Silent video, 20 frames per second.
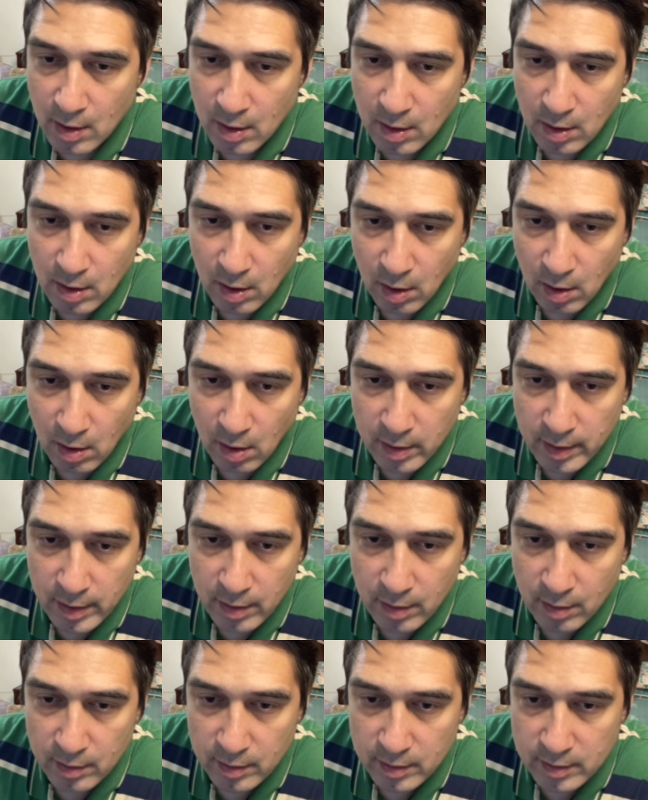calling
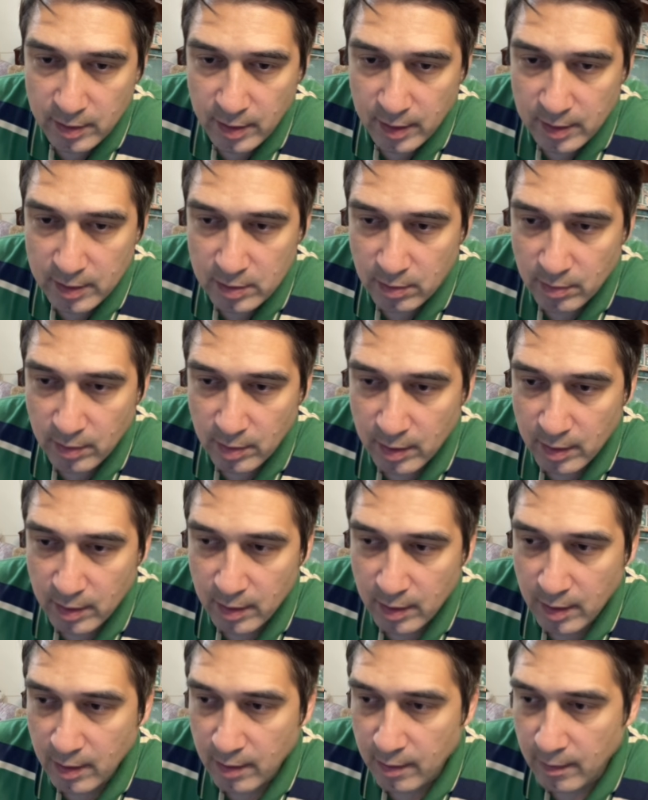all the skills over
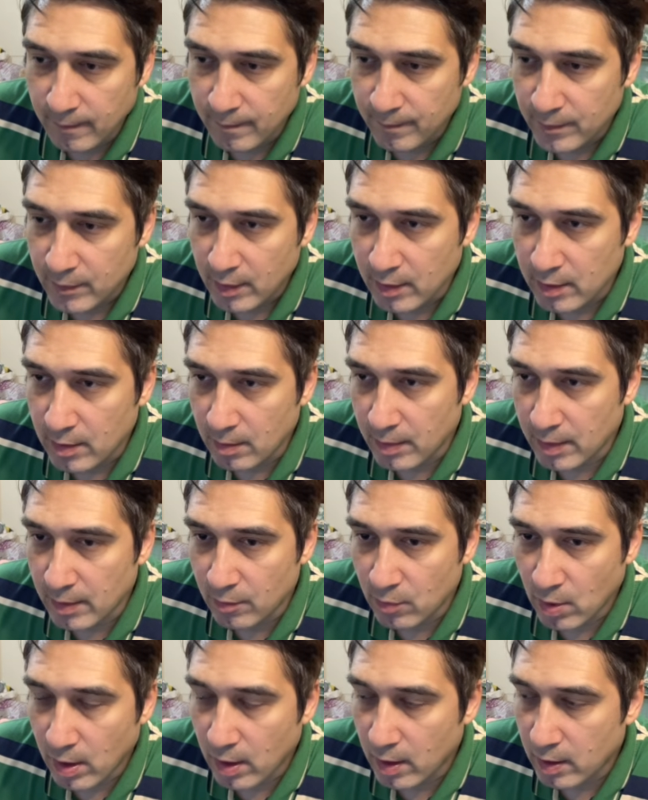here.
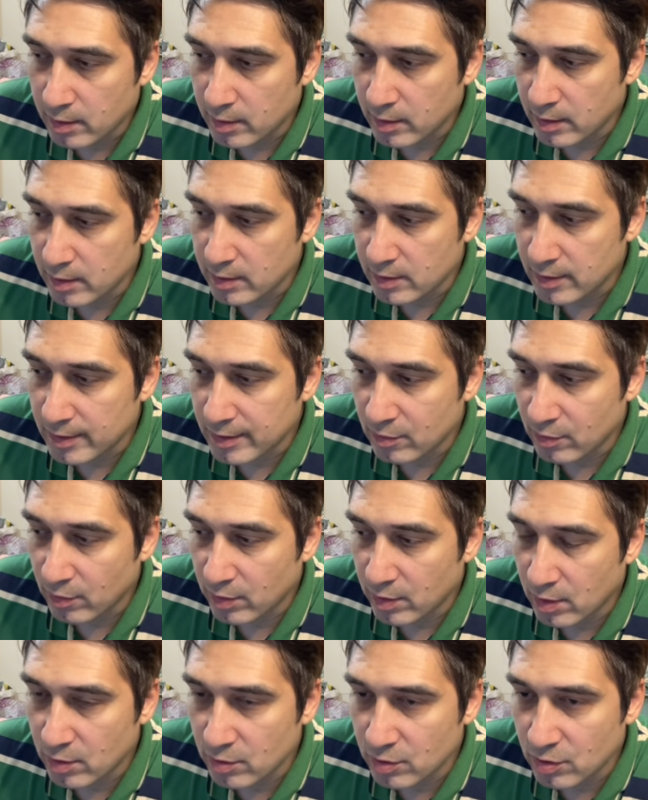Meanwhile, this is for
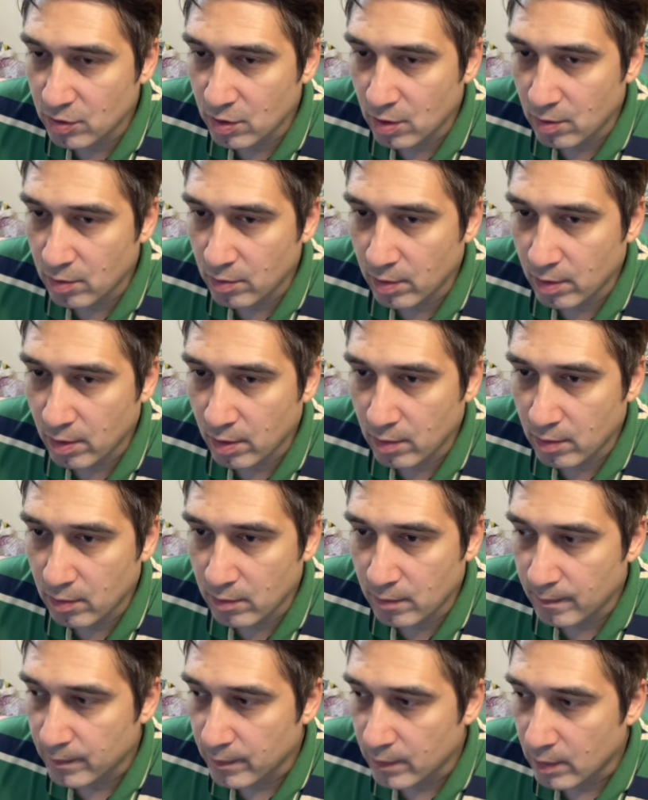those who don't
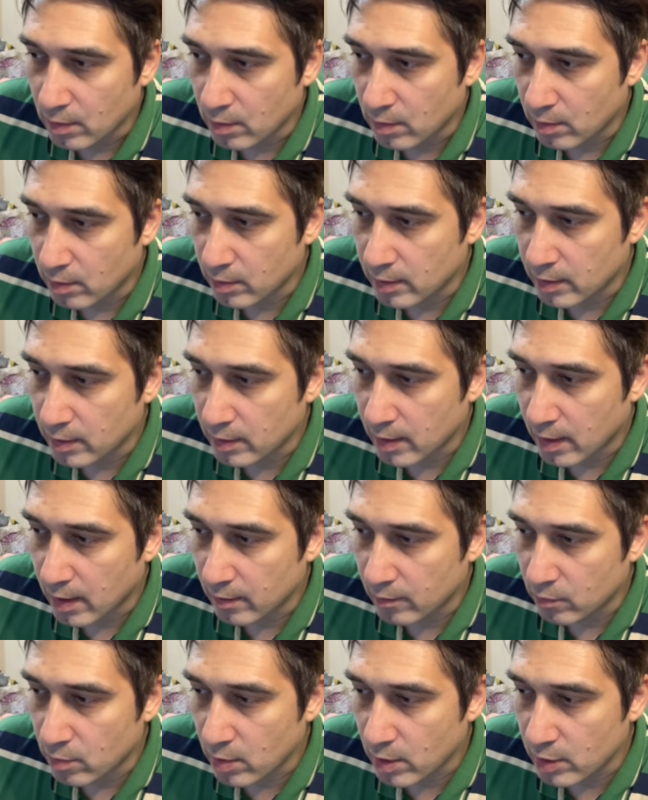know or did
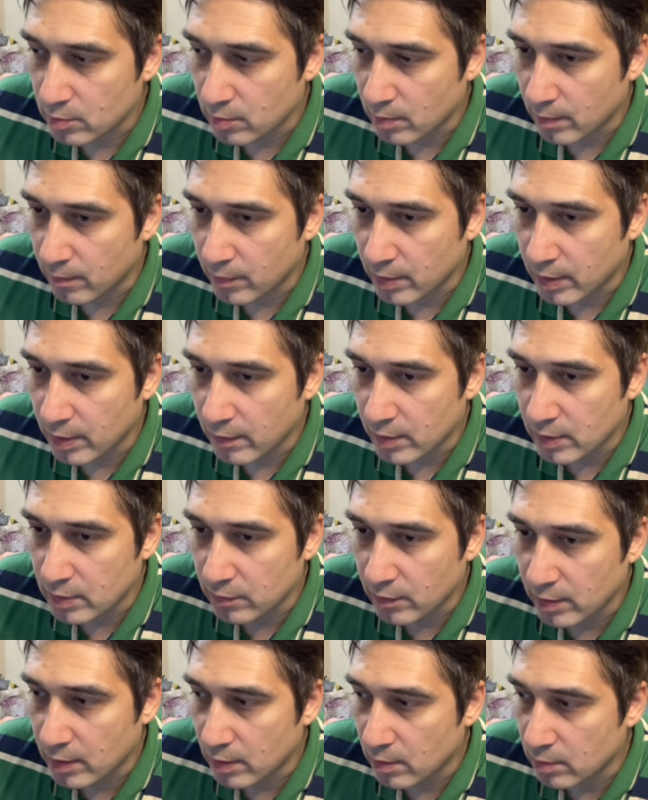not watch my previous
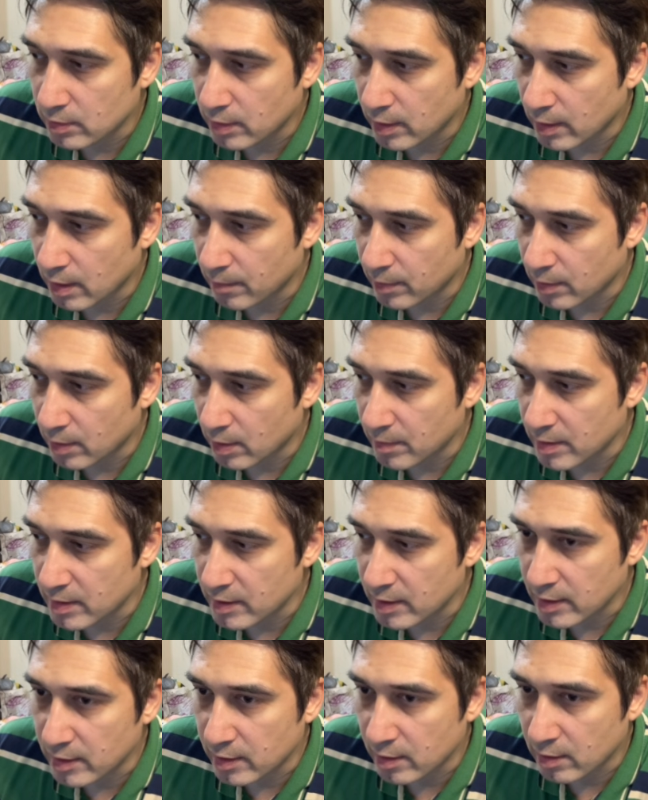video setting up Hermes
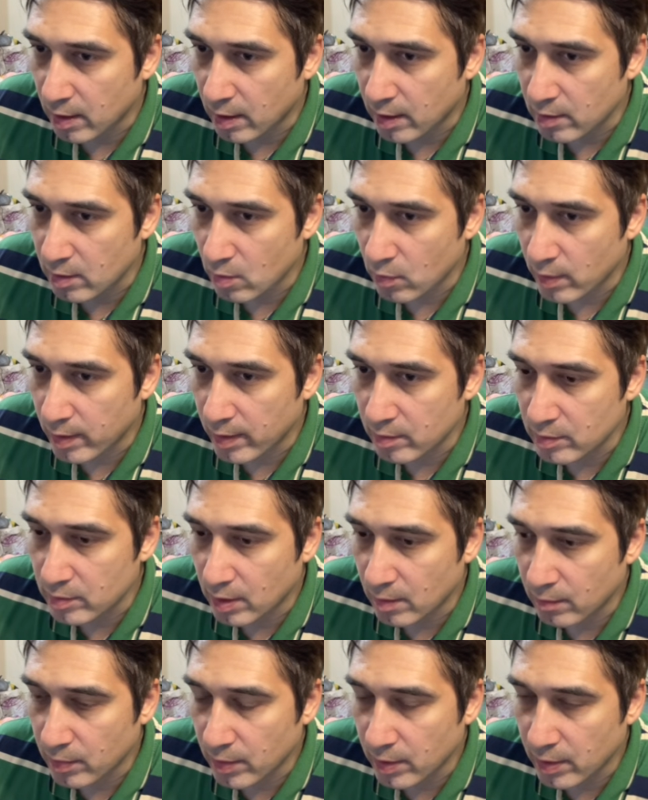Agent on your Windows
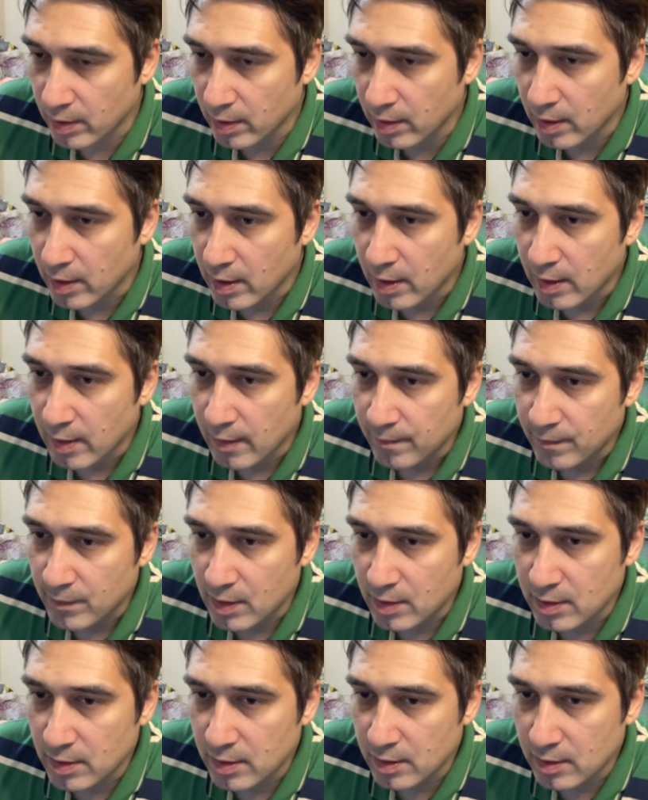computer.
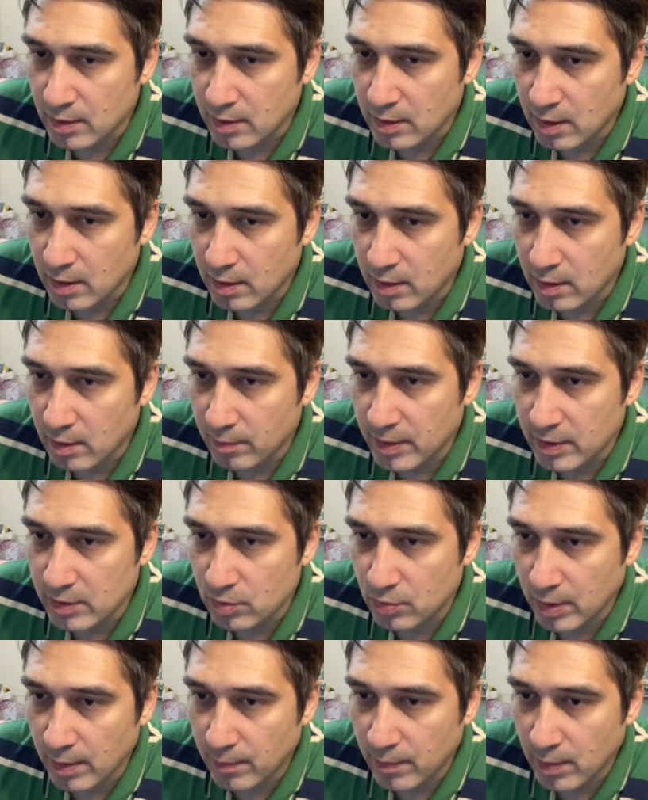This is the Hermes
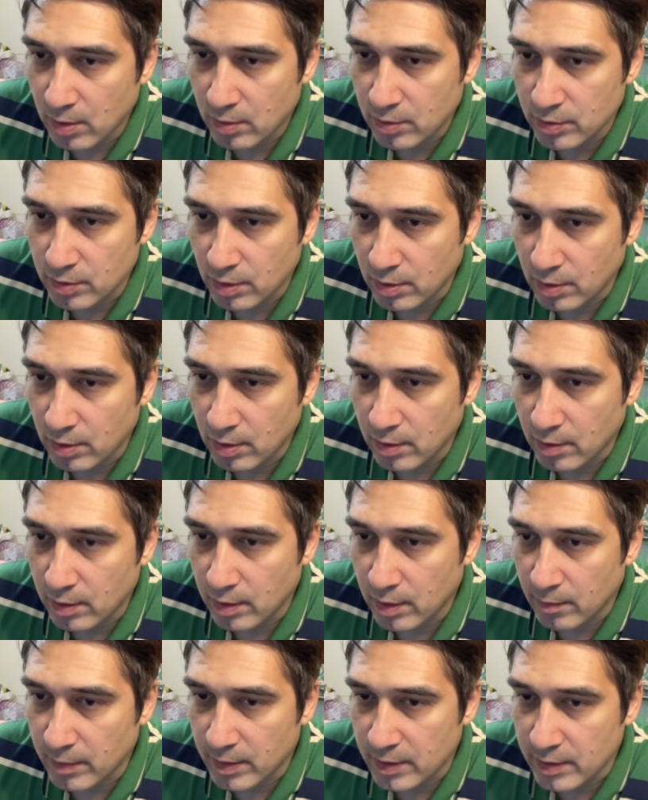repo. So you go to
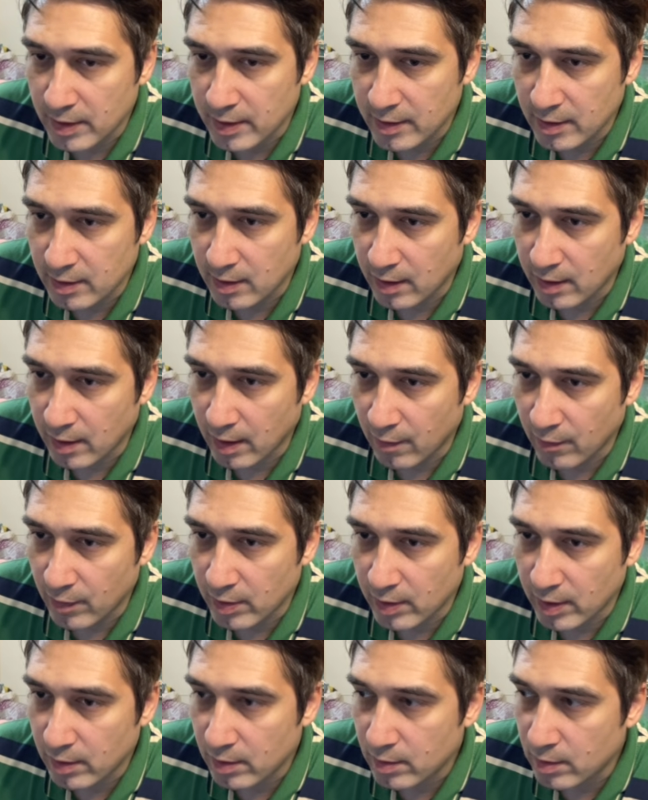Hermes Agent. I'll have a
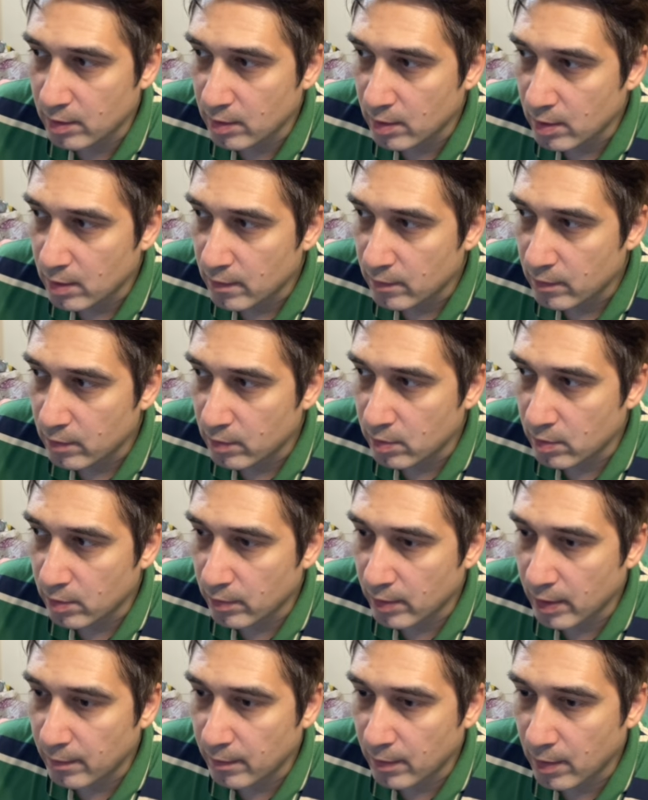link to the
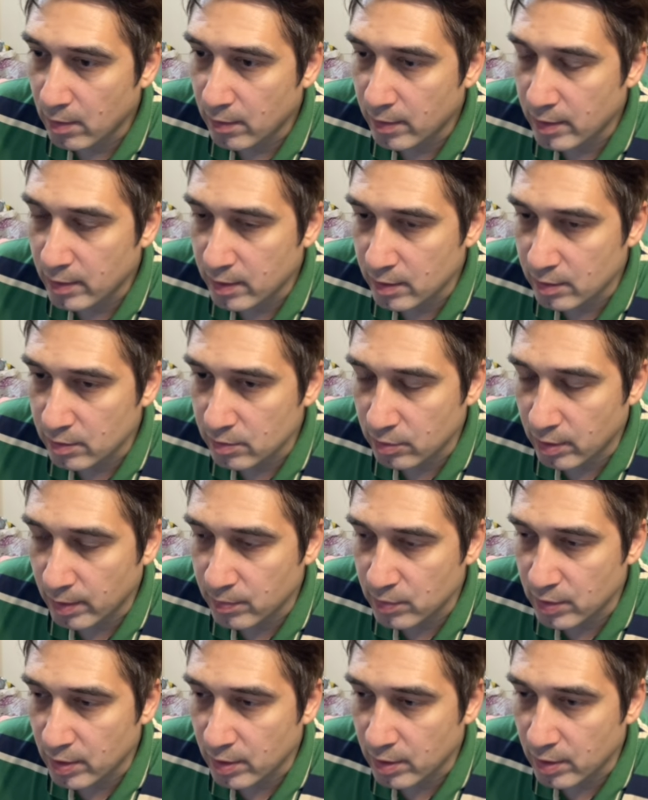repo in the
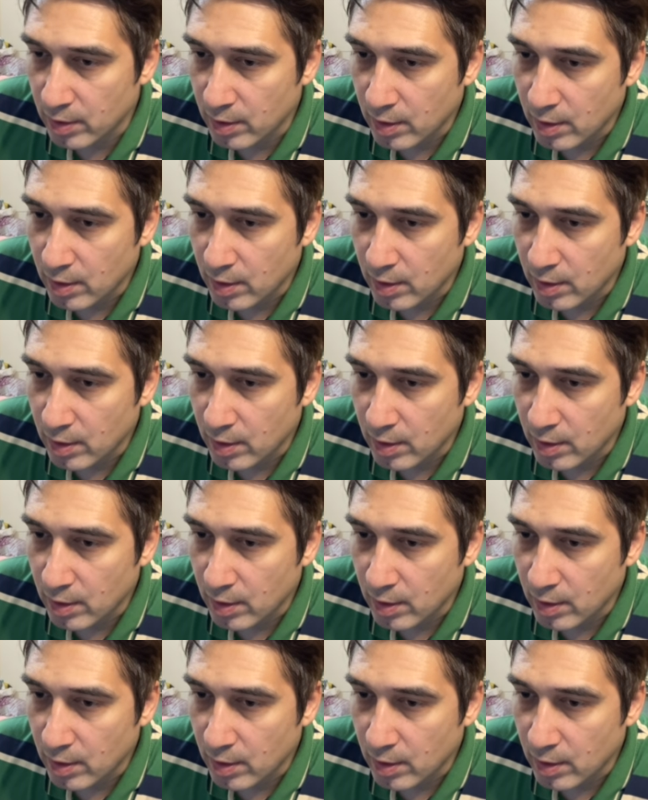description